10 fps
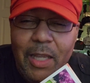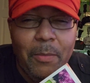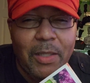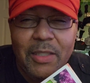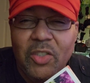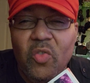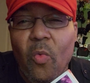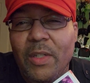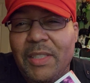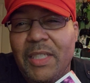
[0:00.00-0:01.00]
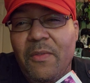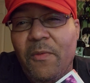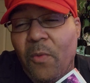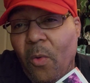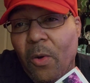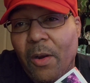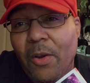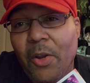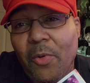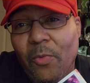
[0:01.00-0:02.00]
Think about that. 24
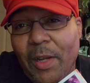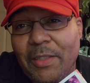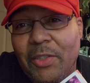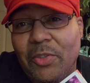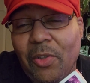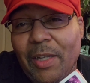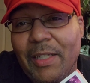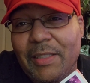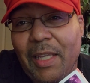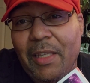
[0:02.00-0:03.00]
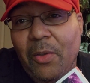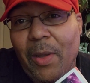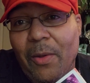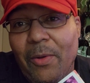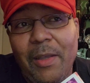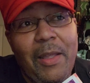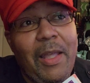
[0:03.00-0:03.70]
racers looking to take you out.